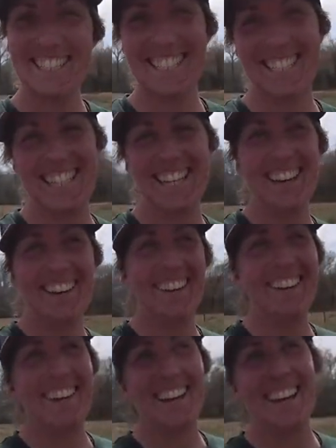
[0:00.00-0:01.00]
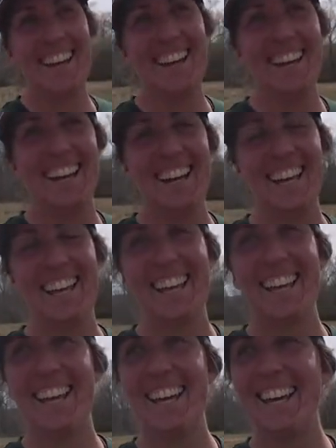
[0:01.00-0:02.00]
She wants to know, how do you
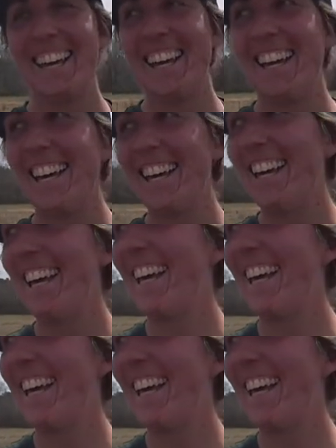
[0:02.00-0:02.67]
know when a ewe is